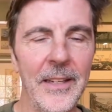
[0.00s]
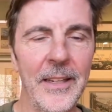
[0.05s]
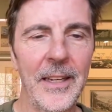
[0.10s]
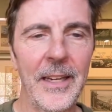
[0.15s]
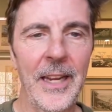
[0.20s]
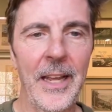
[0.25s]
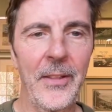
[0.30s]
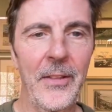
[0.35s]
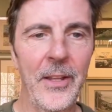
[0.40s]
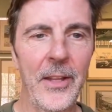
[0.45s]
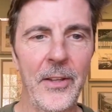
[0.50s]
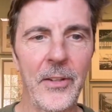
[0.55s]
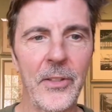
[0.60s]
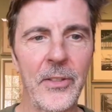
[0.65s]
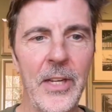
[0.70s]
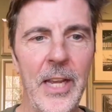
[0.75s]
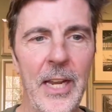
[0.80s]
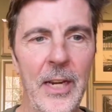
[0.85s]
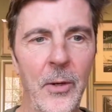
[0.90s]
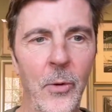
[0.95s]
and then there's
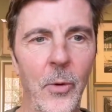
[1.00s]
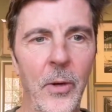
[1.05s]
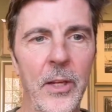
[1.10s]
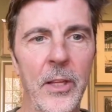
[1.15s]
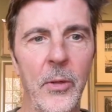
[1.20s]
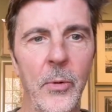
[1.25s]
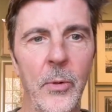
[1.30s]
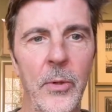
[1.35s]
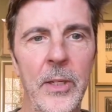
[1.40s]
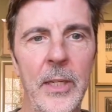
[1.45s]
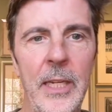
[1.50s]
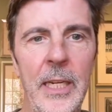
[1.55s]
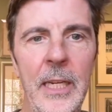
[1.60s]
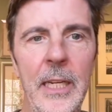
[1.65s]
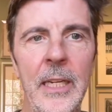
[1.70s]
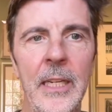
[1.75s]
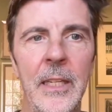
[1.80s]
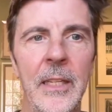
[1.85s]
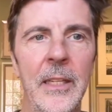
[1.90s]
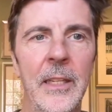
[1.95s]
category
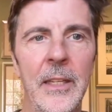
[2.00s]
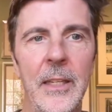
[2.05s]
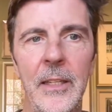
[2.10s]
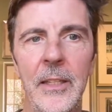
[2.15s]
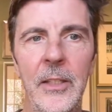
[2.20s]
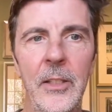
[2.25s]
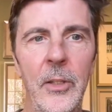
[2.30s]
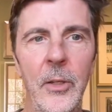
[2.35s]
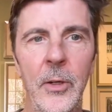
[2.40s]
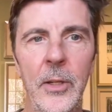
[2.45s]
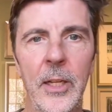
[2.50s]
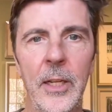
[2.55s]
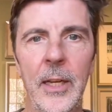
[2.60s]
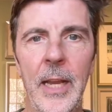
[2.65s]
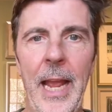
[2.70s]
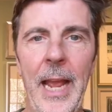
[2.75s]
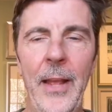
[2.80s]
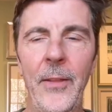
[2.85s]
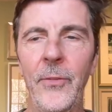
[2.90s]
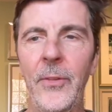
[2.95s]
three, you can
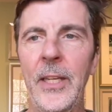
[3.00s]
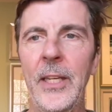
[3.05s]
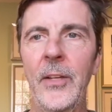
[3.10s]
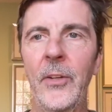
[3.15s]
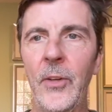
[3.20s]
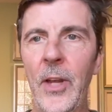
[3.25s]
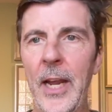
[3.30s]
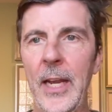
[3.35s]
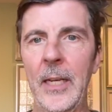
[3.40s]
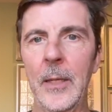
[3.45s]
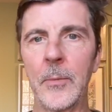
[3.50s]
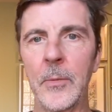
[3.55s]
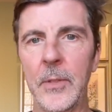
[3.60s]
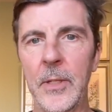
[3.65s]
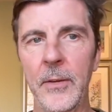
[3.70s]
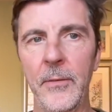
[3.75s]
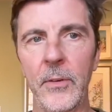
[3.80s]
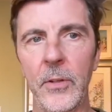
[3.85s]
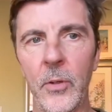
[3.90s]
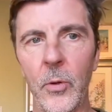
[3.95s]
add these items to
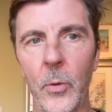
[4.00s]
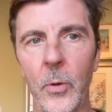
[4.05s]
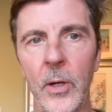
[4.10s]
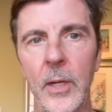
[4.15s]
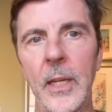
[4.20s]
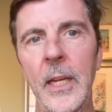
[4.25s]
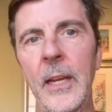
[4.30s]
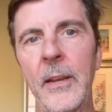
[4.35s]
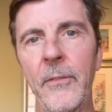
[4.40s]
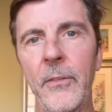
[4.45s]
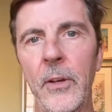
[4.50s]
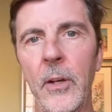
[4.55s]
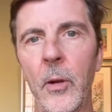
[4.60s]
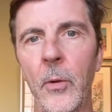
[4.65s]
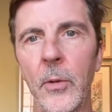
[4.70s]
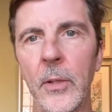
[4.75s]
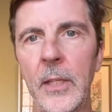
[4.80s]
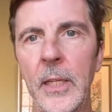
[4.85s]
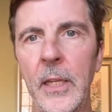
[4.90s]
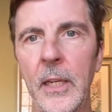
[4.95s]
inventory if and
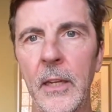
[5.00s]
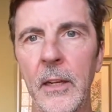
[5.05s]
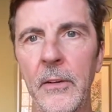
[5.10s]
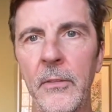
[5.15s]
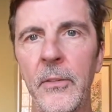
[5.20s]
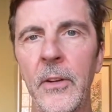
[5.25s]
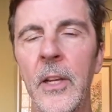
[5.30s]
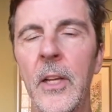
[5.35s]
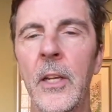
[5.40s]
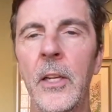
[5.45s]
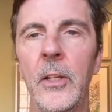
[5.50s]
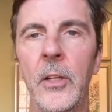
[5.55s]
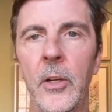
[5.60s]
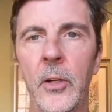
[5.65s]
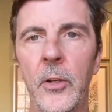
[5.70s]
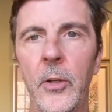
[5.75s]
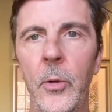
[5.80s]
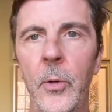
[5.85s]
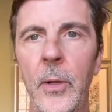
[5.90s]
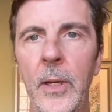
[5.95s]
only if you're
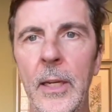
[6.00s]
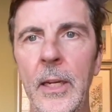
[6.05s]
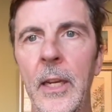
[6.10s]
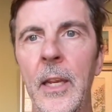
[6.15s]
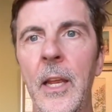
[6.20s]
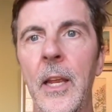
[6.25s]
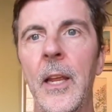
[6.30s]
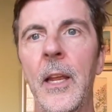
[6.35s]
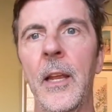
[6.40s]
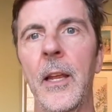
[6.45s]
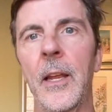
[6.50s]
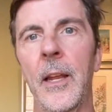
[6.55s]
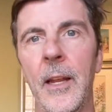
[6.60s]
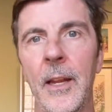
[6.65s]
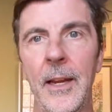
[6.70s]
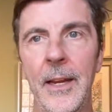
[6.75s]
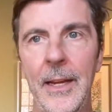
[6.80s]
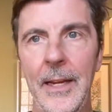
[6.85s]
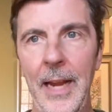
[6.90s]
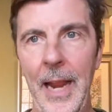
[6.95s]
doing
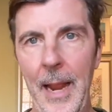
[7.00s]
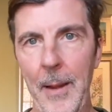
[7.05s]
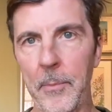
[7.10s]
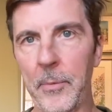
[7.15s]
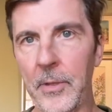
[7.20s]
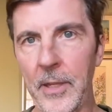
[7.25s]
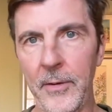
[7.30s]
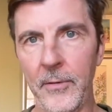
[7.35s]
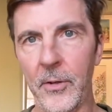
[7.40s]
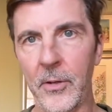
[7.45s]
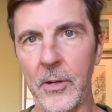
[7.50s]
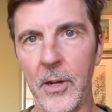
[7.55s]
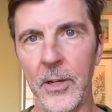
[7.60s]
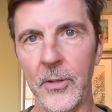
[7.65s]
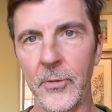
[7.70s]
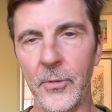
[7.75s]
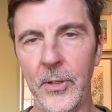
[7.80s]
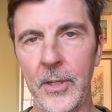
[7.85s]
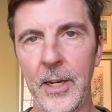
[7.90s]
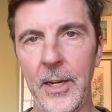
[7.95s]
GAAP level
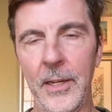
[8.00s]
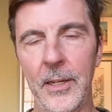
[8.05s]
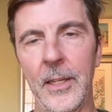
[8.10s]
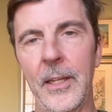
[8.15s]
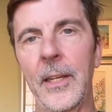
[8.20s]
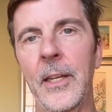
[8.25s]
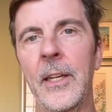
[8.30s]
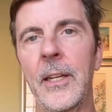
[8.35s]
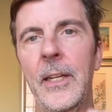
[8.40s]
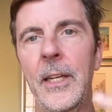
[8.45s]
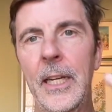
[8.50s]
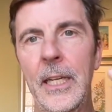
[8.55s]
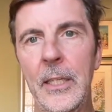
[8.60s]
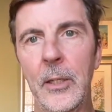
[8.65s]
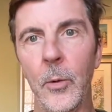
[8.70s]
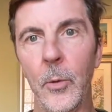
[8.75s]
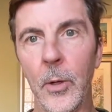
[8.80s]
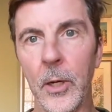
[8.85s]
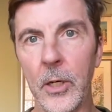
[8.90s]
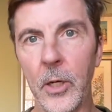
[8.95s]
cost accounting in
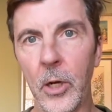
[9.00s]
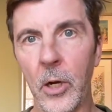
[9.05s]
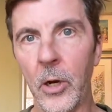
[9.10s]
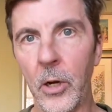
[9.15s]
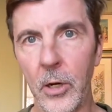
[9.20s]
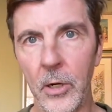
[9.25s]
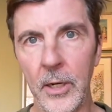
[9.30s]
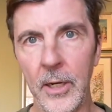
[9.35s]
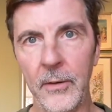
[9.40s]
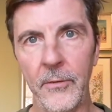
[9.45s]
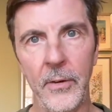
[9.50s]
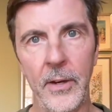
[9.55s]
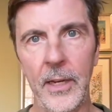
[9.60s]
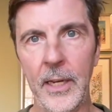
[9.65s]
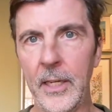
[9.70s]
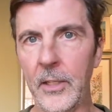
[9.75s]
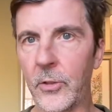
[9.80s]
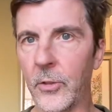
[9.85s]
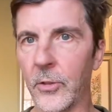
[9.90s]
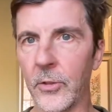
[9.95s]
your recurring
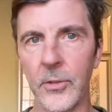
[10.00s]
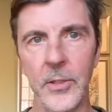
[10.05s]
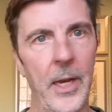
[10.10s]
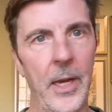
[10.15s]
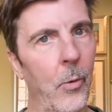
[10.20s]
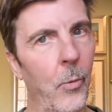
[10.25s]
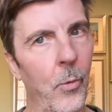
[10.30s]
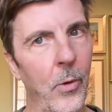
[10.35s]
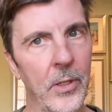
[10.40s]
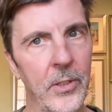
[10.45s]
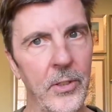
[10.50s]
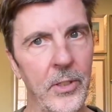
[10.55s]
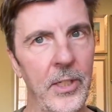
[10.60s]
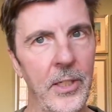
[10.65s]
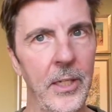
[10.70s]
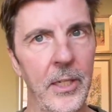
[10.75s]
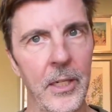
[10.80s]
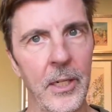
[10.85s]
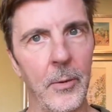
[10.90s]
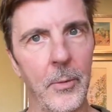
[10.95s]
financials, not once a
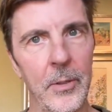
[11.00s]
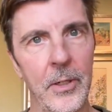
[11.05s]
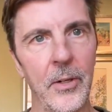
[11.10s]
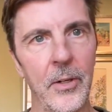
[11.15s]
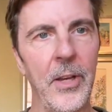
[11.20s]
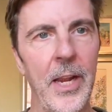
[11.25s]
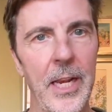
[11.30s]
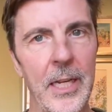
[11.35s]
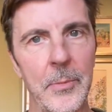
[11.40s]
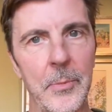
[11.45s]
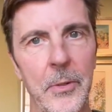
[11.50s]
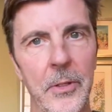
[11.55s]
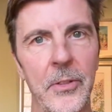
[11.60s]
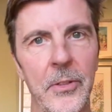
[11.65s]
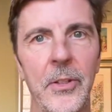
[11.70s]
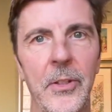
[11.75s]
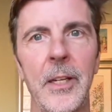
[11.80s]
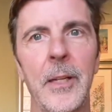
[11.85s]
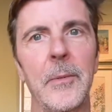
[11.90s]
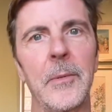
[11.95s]
year when your tax
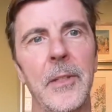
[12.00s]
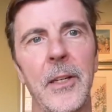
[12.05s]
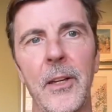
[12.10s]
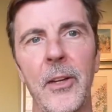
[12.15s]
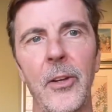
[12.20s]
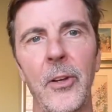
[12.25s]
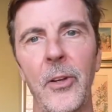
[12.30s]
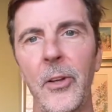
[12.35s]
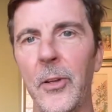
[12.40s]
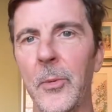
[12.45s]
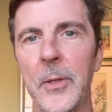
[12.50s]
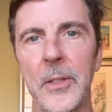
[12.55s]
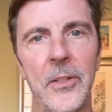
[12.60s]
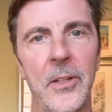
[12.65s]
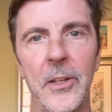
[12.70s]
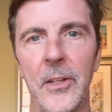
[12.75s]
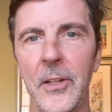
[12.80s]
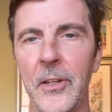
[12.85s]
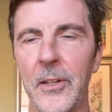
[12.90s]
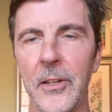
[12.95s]
person comes in to do the
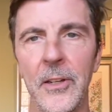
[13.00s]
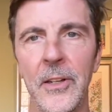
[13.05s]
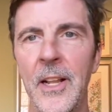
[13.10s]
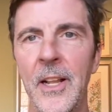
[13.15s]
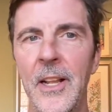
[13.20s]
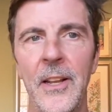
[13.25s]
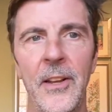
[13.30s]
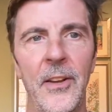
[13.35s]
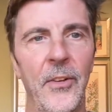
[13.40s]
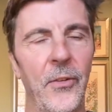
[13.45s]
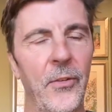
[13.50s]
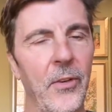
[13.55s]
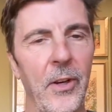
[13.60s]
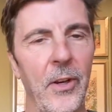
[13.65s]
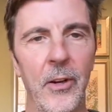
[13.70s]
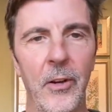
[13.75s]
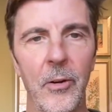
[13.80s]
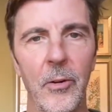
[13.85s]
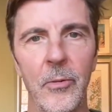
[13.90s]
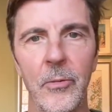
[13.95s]
return.
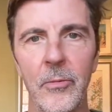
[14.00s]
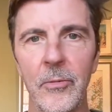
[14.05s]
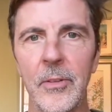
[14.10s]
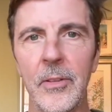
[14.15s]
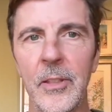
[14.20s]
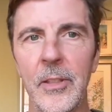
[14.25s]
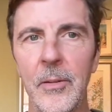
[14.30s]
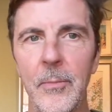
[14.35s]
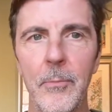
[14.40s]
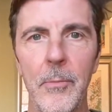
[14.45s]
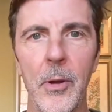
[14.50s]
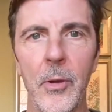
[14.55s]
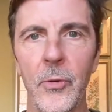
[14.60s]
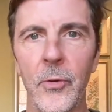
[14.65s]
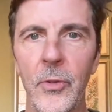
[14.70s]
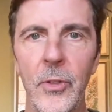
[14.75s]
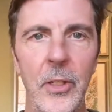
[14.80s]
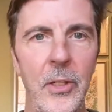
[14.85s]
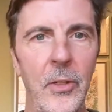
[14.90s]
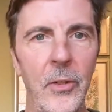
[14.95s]
So,
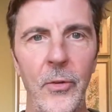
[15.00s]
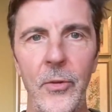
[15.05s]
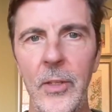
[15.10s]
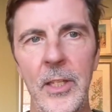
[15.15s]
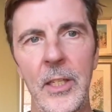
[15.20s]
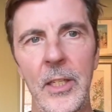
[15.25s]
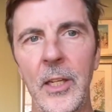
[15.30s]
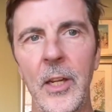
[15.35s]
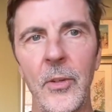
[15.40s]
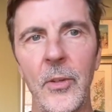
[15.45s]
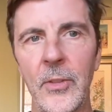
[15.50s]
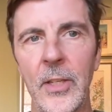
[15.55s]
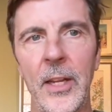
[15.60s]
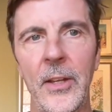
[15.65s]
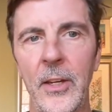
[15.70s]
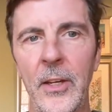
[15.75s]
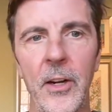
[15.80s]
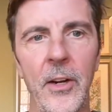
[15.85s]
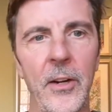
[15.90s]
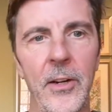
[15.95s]
most of you CEOs out
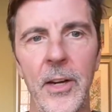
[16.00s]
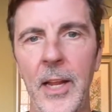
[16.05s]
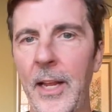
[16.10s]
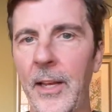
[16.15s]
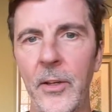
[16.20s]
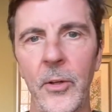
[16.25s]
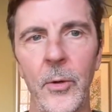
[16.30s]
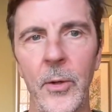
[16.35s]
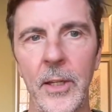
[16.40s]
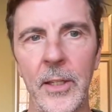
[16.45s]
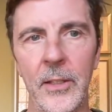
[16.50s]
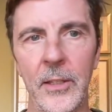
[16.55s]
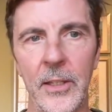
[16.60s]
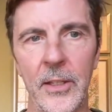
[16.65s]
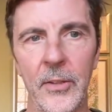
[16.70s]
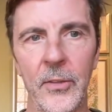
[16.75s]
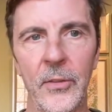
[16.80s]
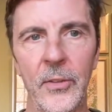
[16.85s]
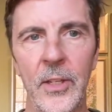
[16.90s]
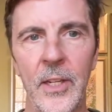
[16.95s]
there are not doing
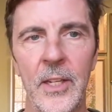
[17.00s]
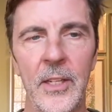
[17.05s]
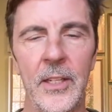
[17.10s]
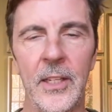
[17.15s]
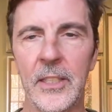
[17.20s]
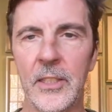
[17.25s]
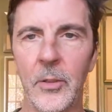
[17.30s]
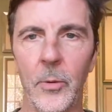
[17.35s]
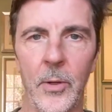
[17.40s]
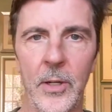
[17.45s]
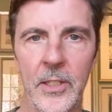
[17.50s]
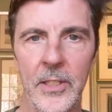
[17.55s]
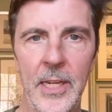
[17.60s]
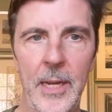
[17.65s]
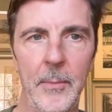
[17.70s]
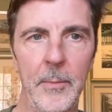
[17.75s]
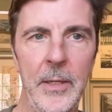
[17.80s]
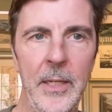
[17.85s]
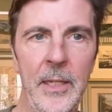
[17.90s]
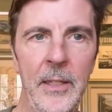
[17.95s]
this. And so, what does
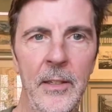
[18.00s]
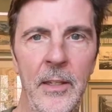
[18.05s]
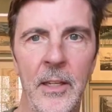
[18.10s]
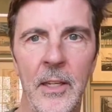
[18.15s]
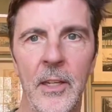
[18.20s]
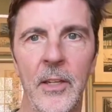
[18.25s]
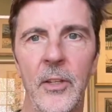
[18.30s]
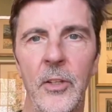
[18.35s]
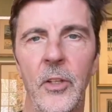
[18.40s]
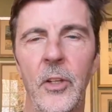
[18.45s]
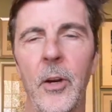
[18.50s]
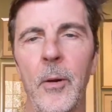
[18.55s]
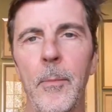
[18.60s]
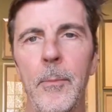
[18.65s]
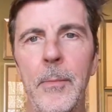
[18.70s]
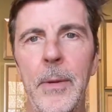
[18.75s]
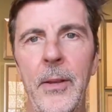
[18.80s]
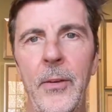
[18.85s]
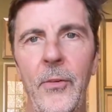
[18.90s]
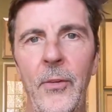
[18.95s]
that mean? You're
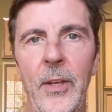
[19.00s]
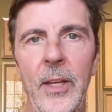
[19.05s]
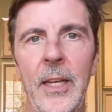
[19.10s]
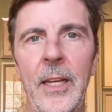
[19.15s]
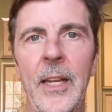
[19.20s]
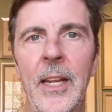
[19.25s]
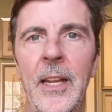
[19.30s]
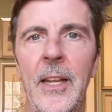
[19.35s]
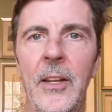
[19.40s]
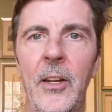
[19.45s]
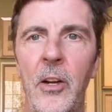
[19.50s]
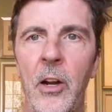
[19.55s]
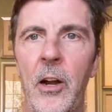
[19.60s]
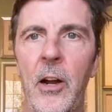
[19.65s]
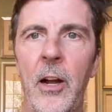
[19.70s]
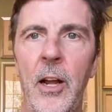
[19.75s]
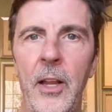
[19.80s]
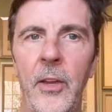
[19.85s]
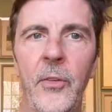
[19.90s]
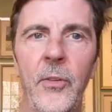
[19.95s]
missing
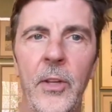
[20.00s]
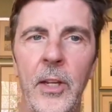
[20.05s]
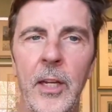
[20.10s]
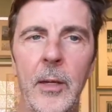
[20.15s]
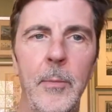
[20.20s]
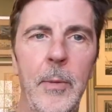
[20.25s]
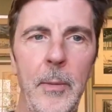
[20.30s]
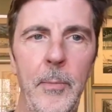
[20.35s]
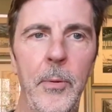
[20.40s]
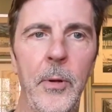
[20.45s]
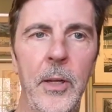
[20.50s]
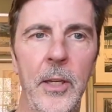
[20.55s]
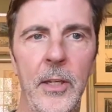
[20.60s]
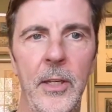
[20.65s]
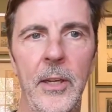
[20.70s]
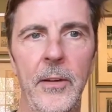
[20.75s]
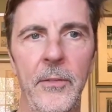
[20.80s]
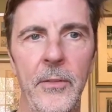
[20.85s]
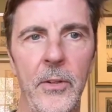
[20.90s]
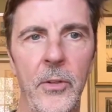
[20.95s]
costs that can be put
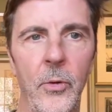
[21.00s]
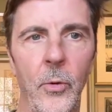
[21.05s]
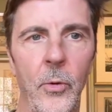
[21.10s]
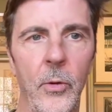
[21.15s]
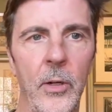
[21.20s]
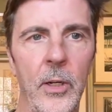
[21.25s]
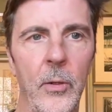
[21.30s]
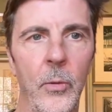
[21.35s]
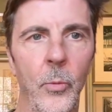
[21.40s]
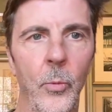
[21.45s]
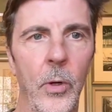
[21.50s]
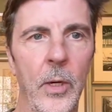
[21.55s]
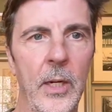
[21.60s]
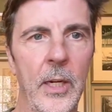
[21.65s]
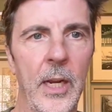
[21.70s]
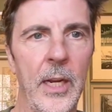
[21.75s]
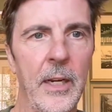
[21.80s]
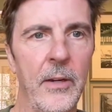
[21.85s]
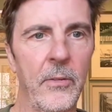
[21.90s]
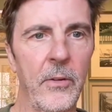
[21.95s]
into inventory. What
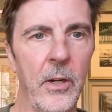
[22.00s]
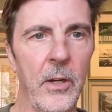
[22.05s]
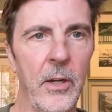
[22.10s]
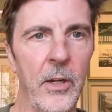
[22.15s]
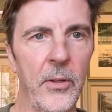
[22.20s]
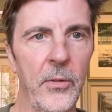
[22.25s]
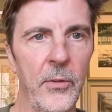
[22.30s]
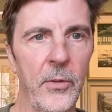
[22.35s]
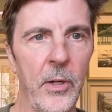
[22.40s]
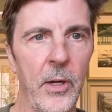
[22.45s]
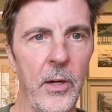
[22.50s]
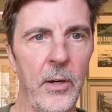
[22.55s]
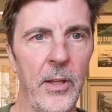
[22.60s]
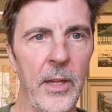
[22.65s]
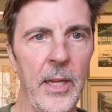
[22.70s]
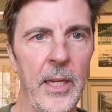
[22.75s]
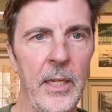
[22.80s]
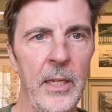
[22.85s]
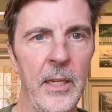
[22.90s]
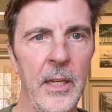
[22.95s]
kind of costs are
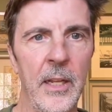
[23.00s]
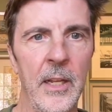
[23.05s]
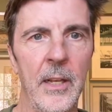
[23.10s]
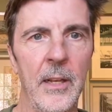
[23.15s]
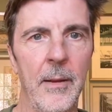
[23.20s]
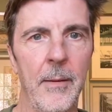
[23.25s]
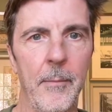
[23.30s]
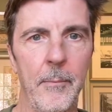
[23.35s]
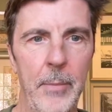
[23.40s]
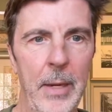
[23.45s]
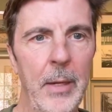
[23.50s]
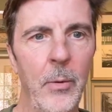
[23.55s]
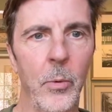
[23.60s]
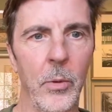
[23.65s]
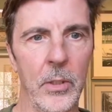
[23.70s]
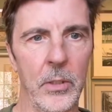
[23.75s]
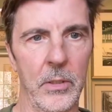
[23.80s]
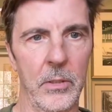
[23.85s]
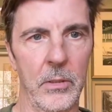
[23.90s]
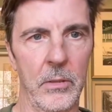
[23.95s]
they? Big
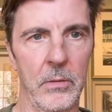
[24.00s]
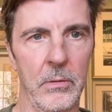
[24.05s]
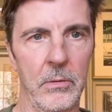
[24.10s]
ones